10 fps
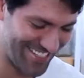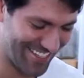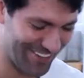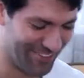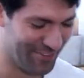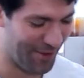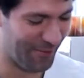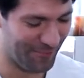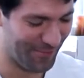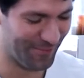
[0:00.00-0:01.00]
He has taught
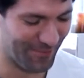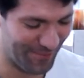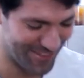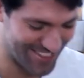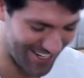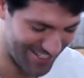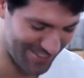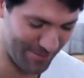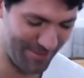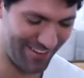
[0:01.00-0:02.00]
me so many
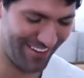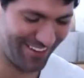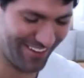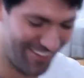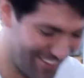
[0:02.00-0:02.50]
wonderful and